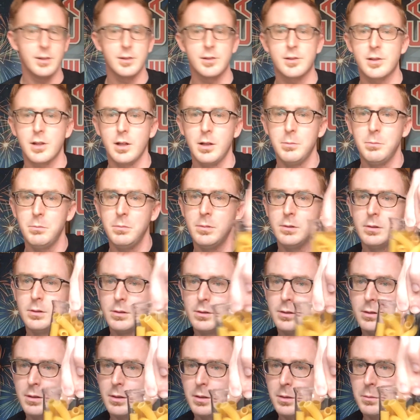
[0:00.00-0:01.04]
Some
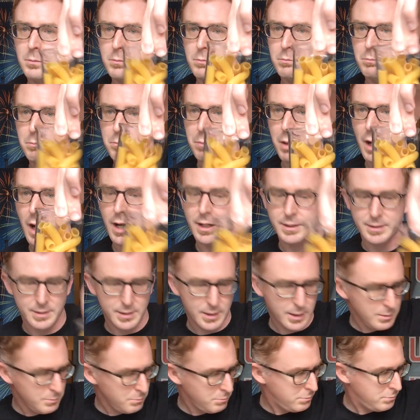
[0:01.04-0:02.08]

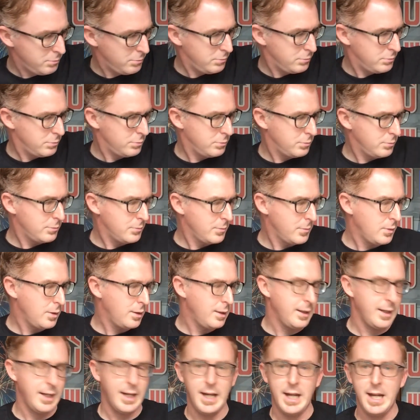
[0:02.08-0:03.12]
pasta
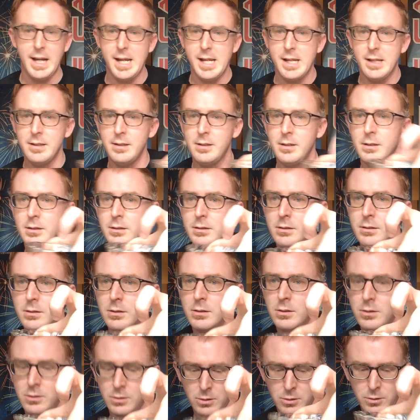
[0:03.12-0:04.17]
and
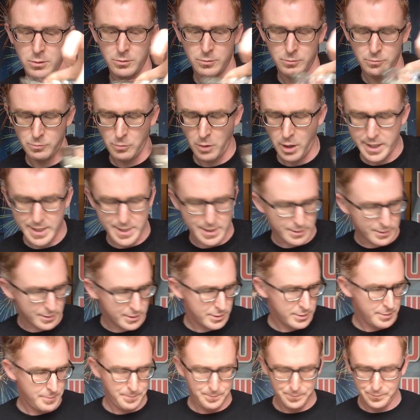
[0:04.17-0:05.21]

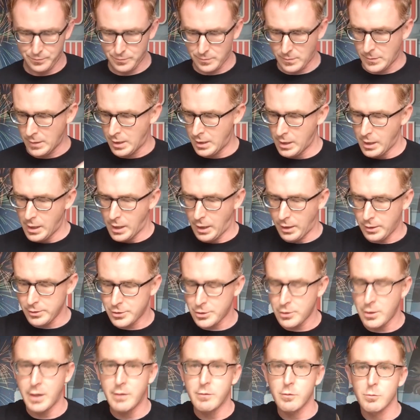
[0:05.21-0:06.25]
rice. I
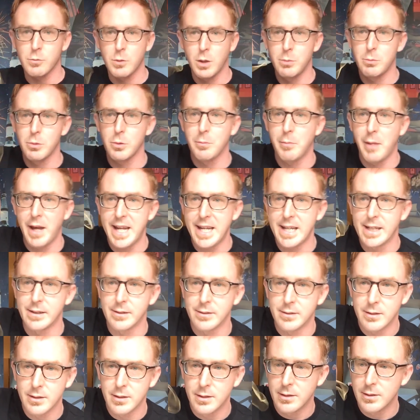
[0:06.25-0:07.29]
also have a rubber
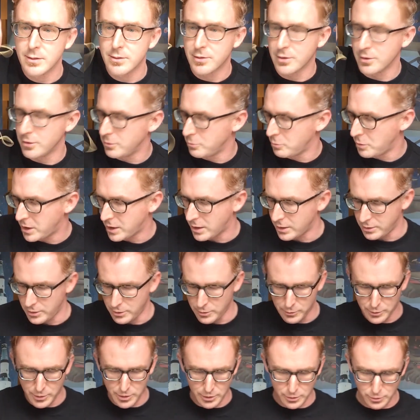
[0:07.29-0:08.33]
band so that we can
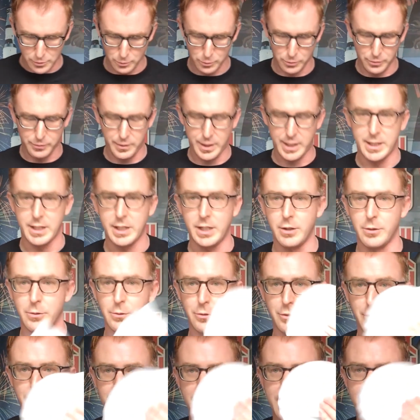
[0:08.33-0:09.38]
use to sort of adhere
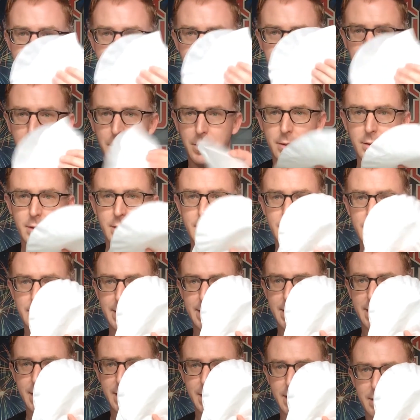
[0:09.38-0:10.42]
or keep
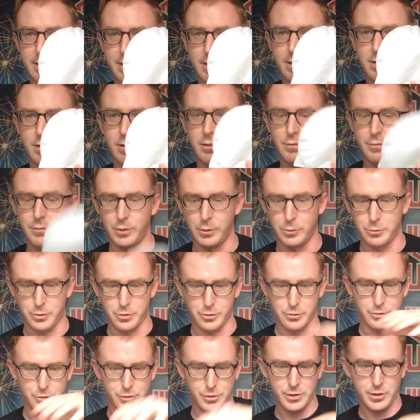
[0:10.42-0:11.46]
these
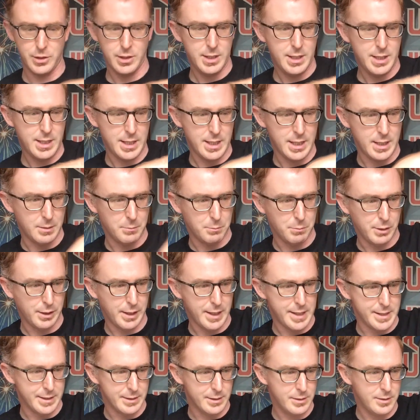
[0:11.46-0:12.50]
filters in
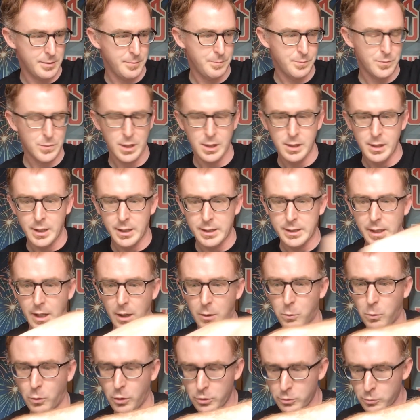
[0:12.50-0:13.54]
place.
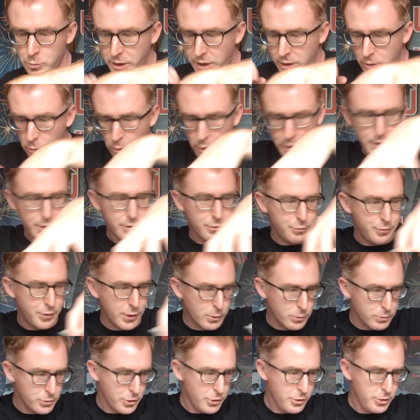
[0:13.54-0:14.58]
Now, what are we going to
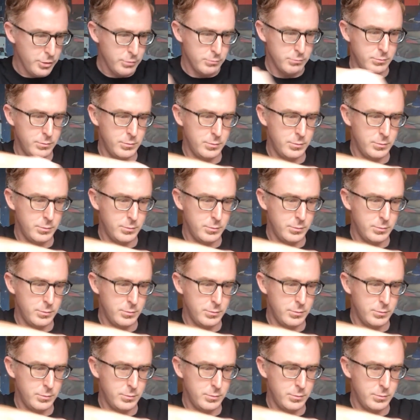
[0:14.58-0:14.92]
filter?